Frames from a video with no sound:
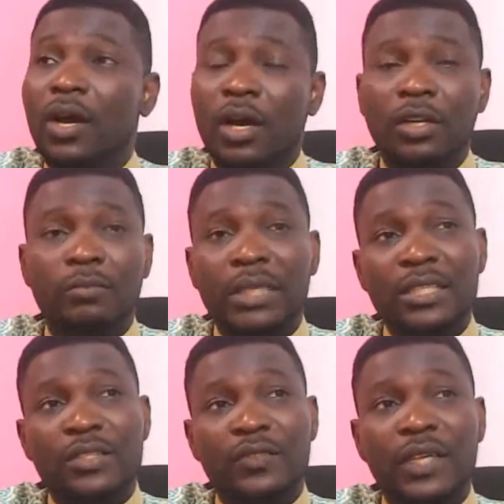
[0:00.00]
Or you
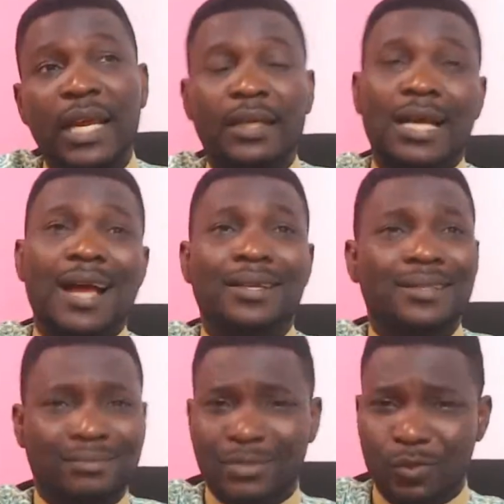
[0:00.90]
begin to feel like, ah,
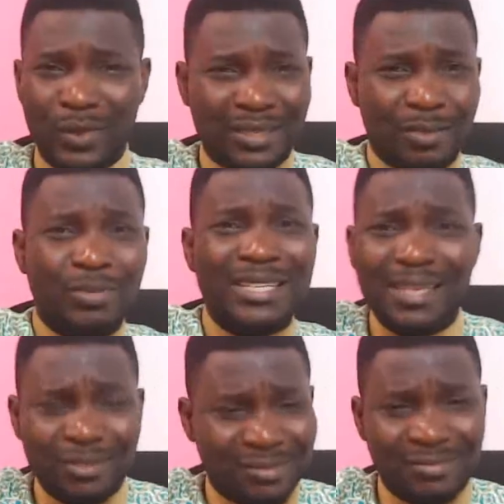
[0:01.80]
will somebody
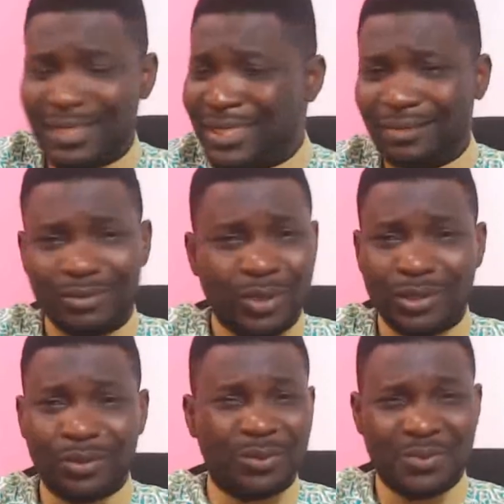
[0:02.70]
else
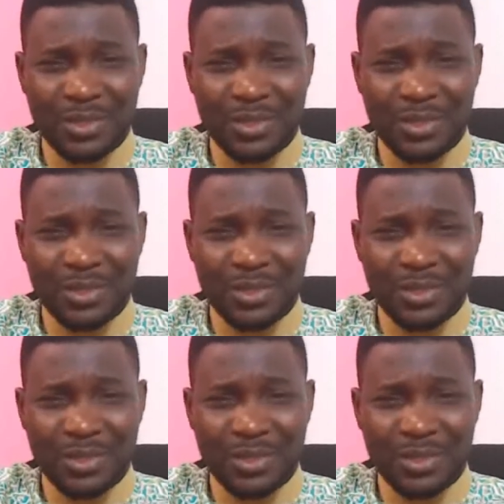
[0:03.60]
want to?